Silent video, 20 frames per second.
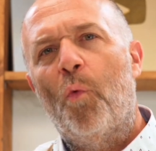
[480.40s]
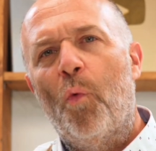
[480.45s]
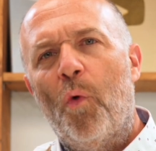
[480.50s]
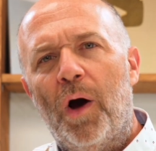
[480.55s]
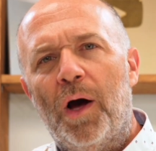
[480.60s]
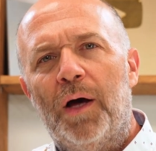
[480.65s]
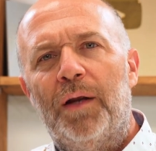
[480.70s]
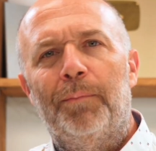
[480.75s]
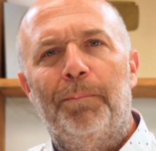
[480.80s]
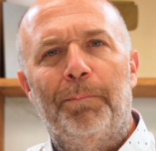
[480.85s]

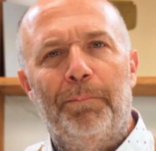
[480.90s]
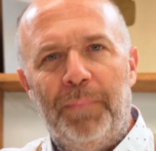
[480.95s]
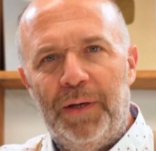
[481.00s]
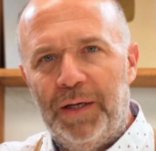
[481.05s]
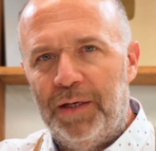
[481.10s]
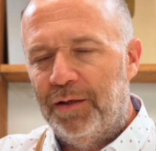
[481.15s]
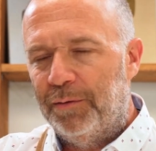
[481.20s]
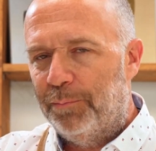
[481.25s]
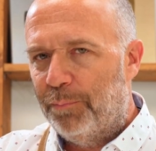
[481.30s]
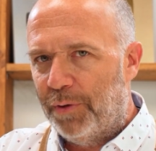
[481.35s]
1
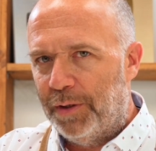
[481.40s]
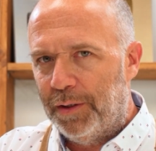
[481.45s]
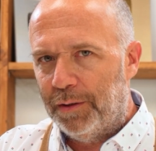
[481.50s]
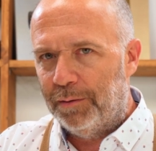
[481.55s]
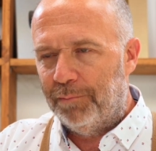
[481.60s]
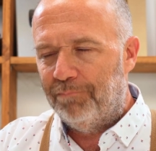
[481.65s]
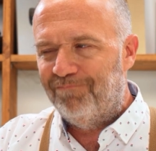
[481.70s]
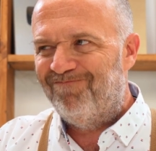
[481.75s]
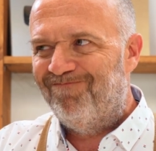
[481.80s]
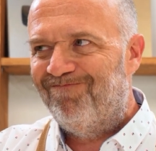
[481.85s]
minute bread,
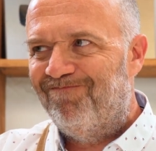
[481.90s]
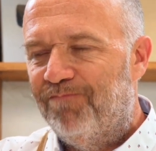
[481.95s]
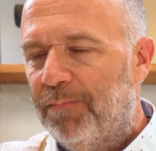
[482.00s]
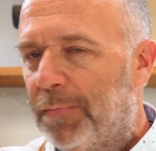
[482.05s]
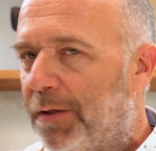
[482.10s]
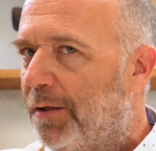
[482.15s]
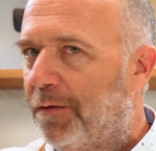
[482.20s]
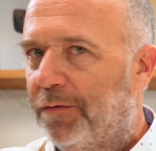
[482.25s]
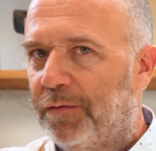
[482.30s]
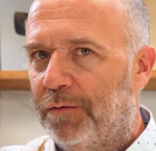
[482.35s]

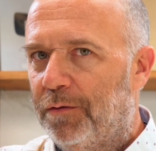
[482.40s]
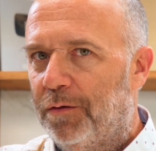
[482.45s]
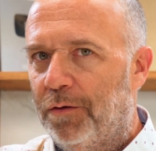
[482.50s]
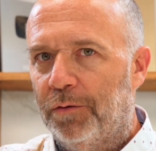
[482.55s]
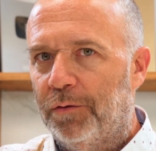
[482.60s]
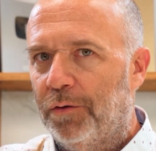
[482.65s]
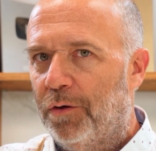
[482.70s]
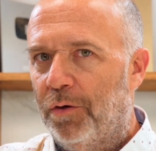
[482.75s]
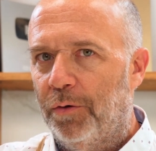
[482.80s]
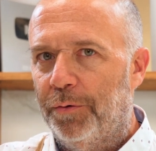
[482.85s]
it's
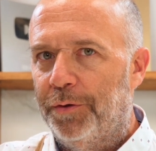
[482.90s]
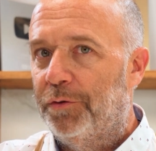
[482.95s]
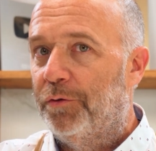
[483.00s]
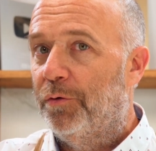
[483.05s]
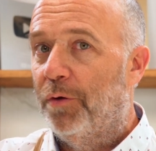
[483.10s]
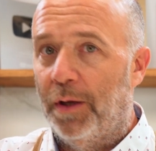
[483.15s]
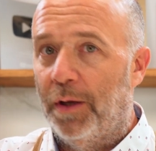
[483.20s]
not going to